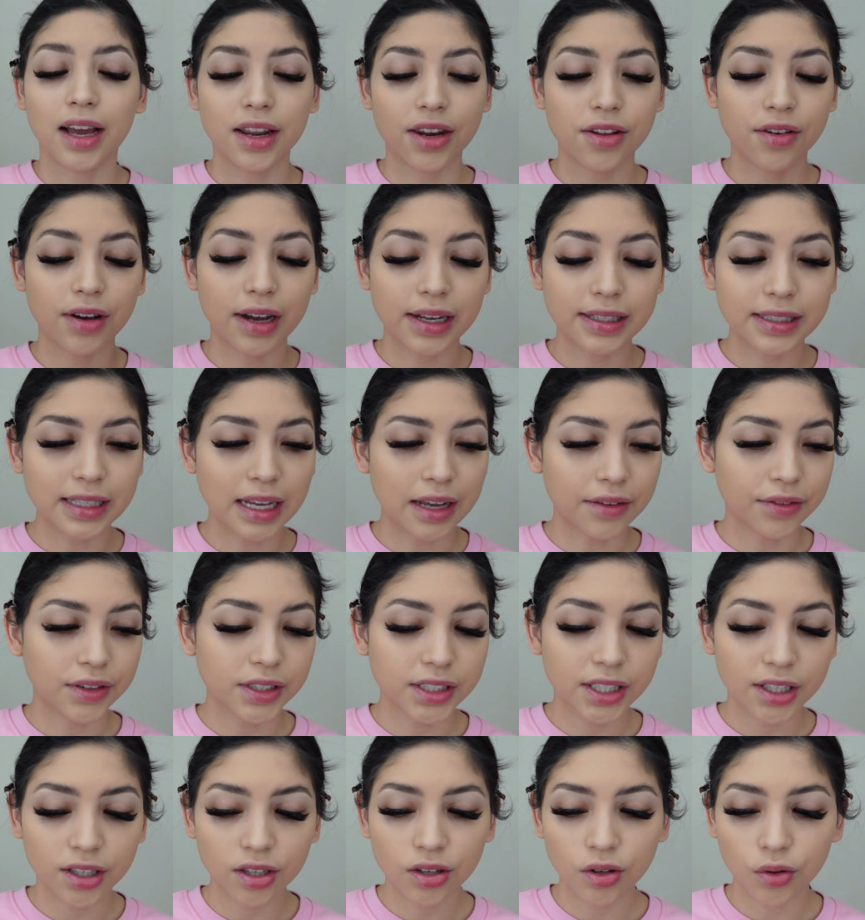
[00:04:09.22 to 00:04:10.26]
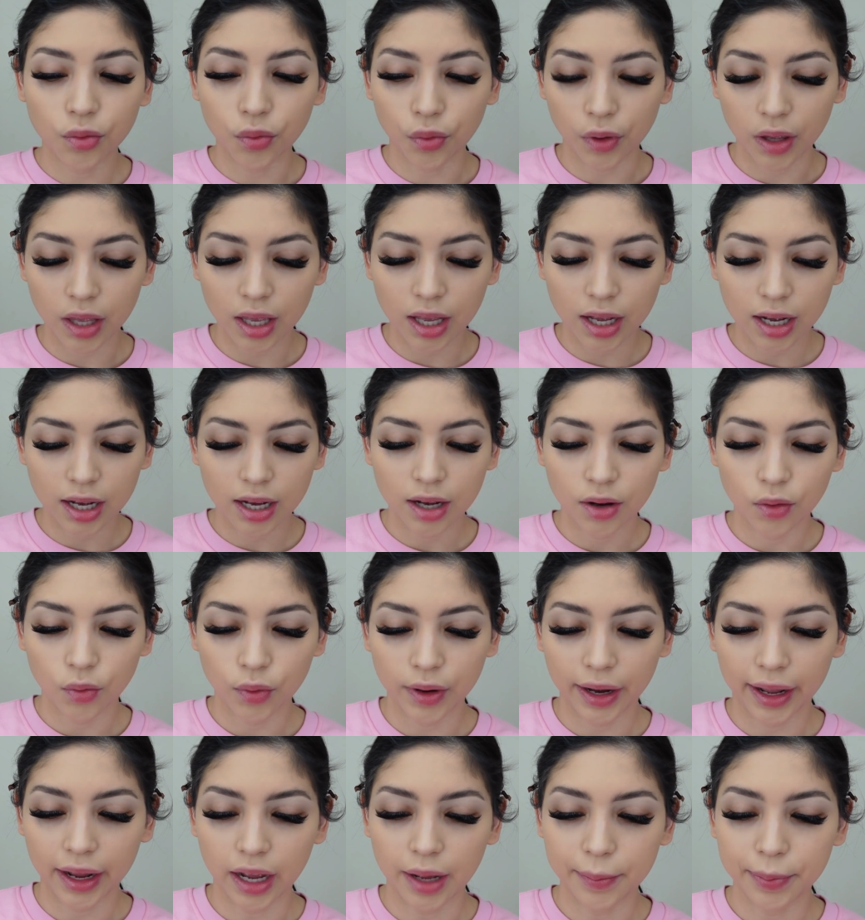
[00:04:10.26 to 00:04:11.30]
And you guys, every single week
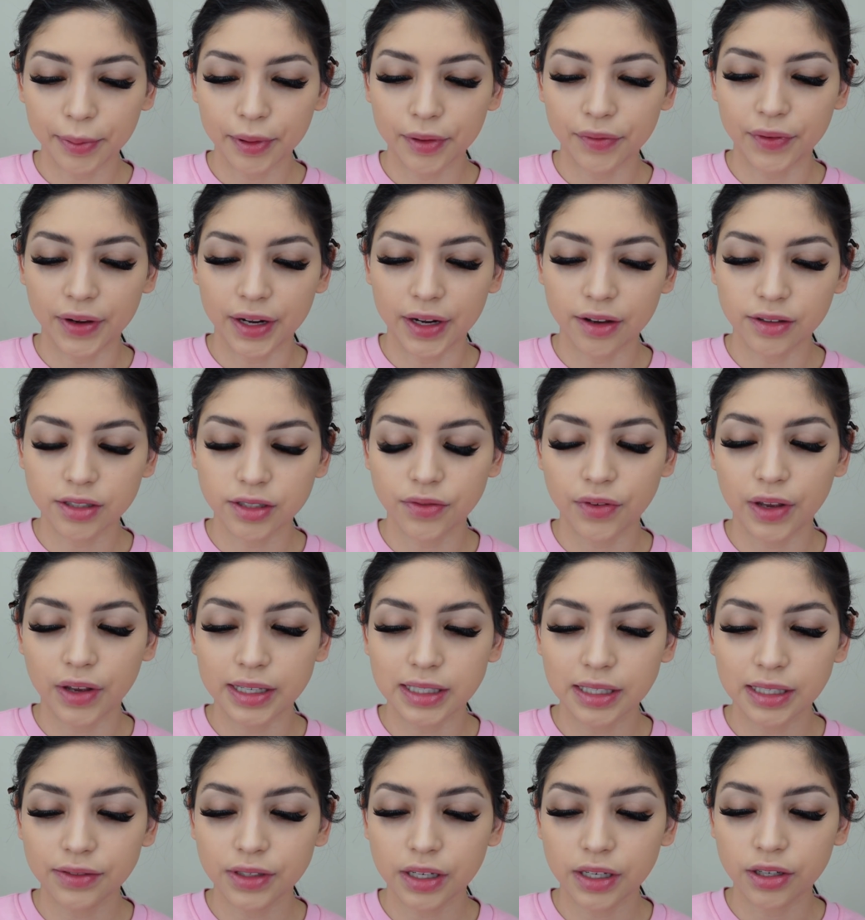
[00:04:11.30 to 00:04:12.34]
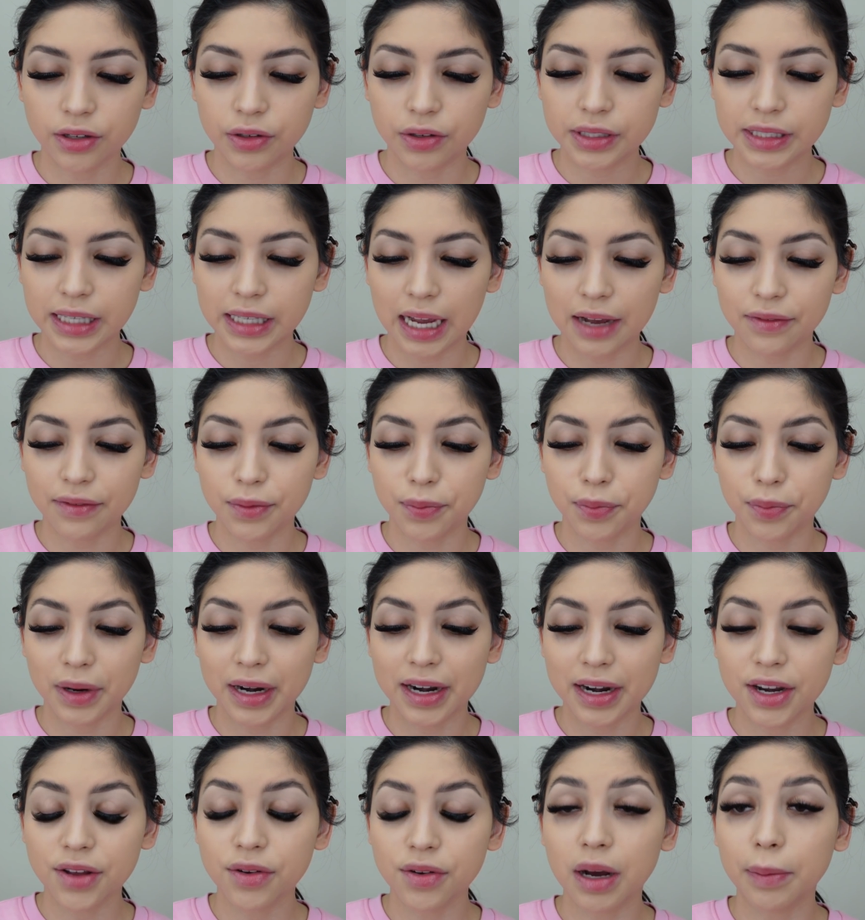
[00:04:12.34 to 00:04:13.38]
when I upload videos, if you guys have not noticed, I have a
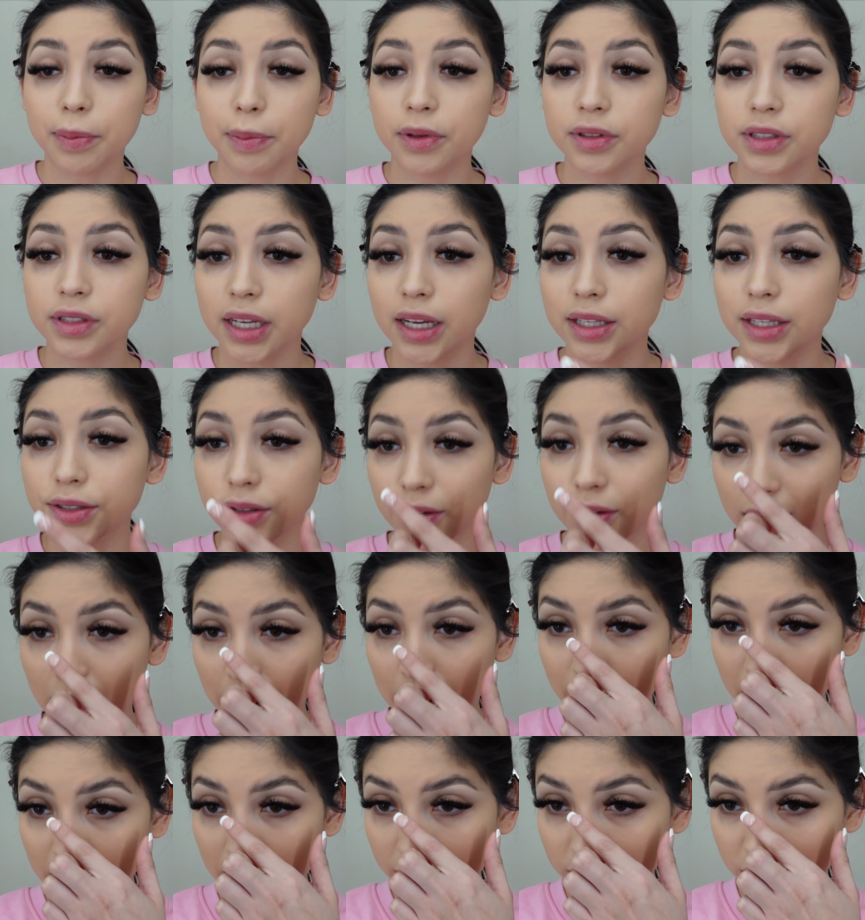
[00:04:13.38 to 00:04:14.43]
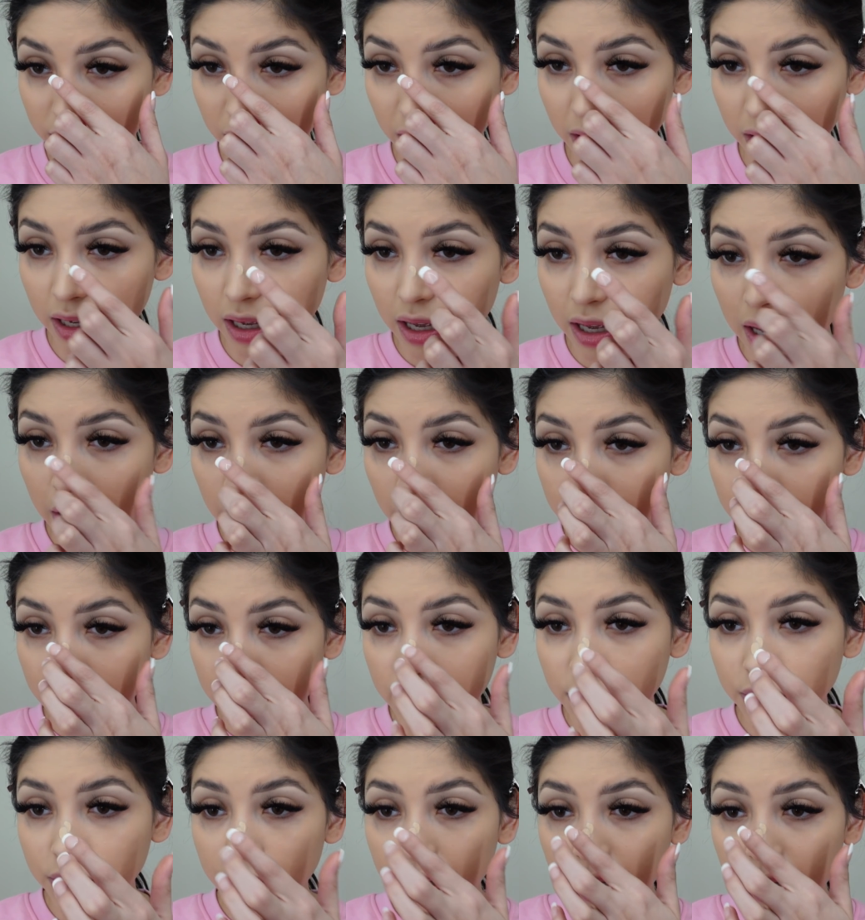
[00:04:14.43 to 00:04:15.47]
brand new upload schedule, and I've actually
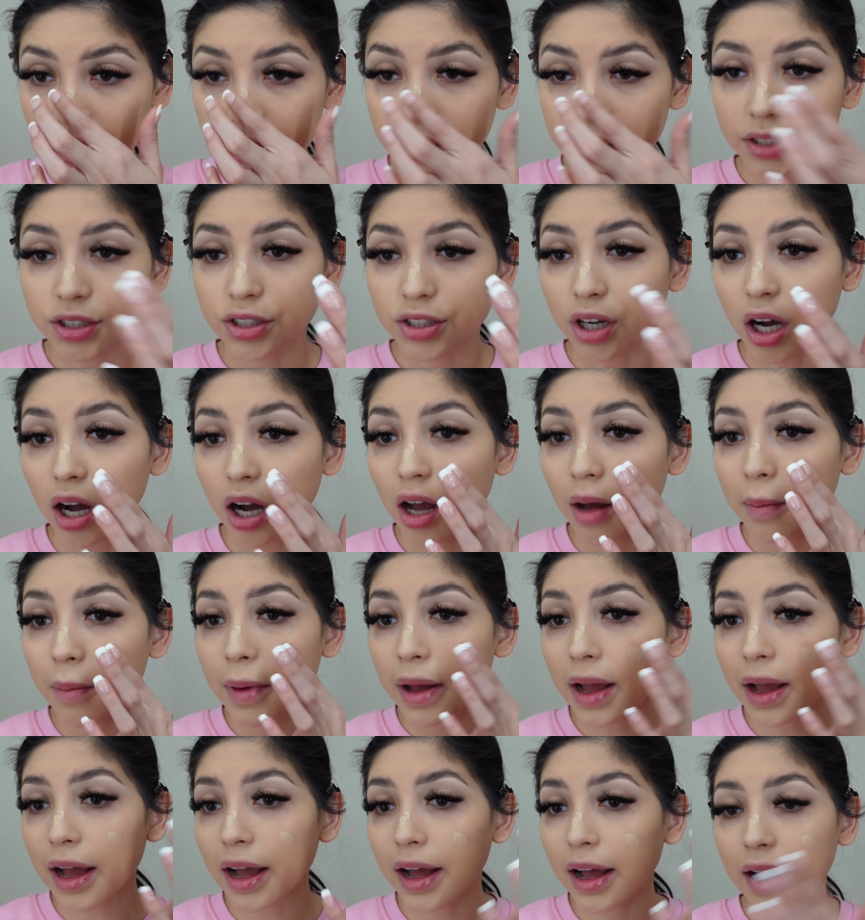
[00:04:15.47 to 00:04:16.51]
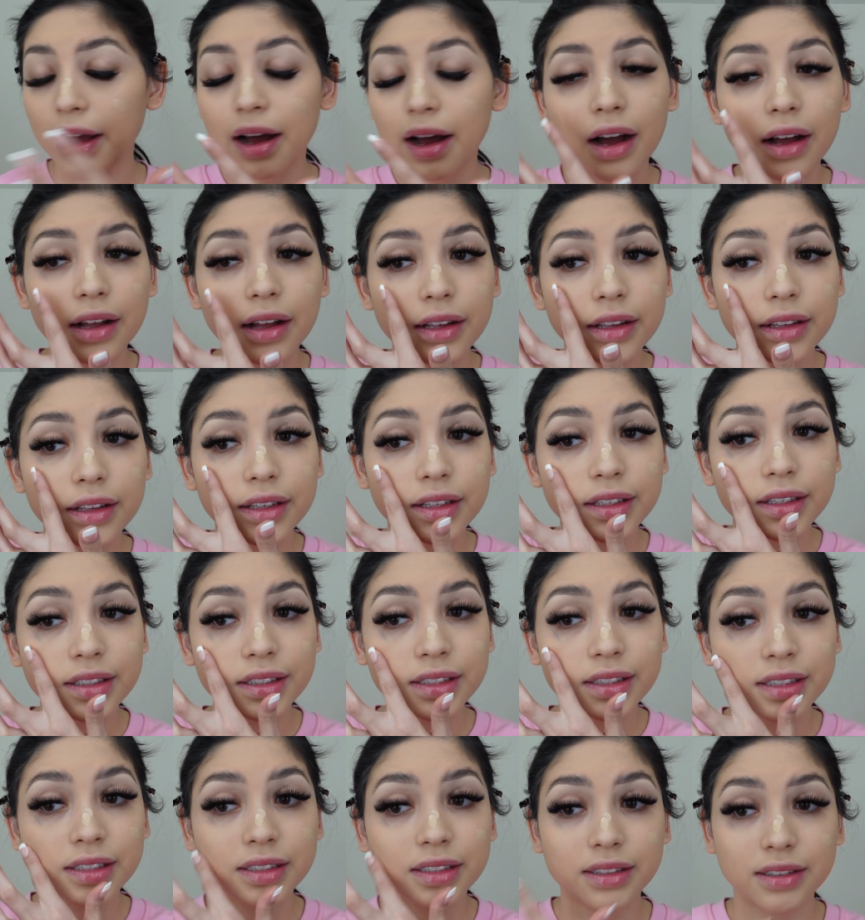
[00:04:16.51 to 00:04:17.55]
been doing a good job at
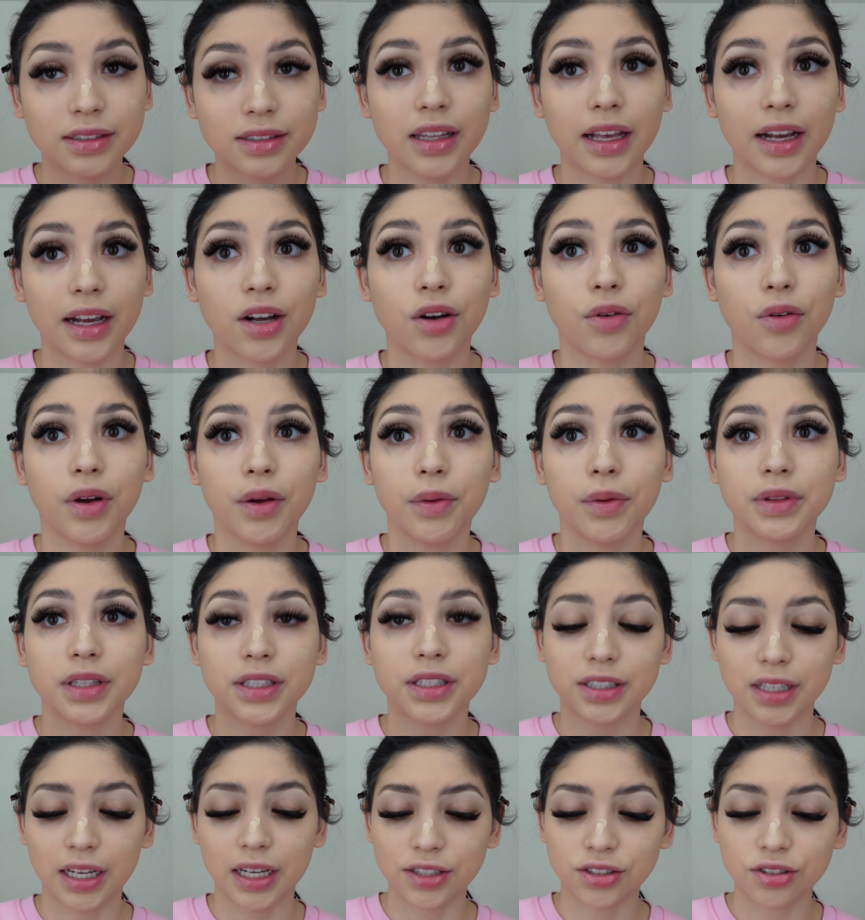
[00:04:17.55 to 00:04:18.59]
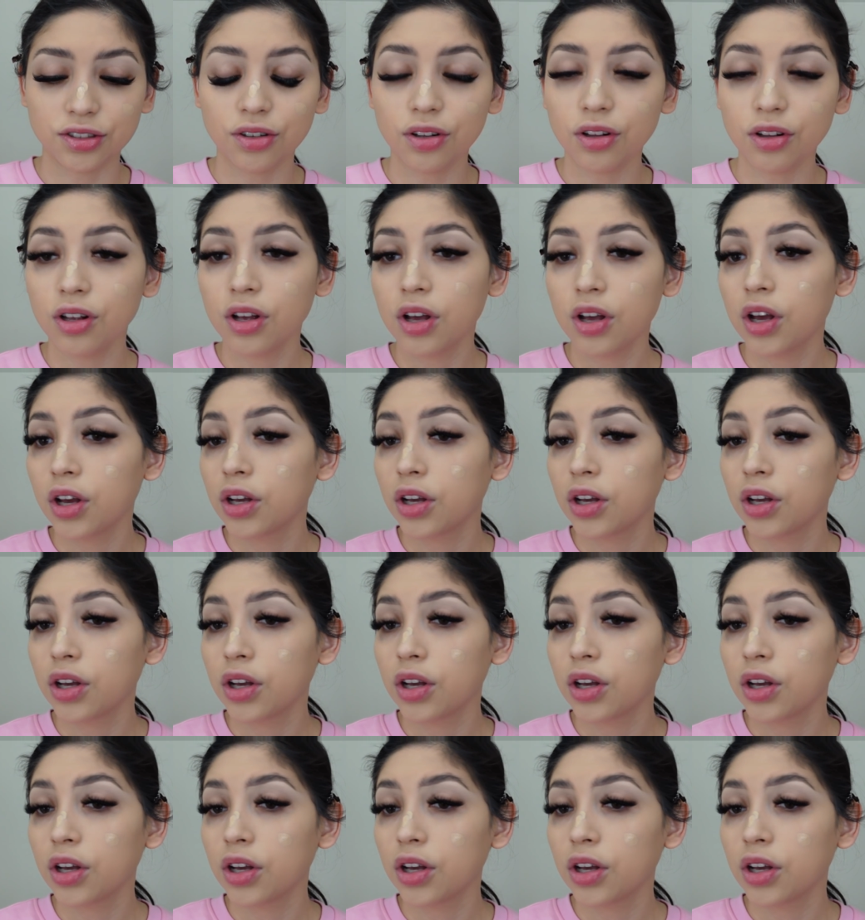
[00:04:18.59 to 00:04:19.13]
like going with the schedule.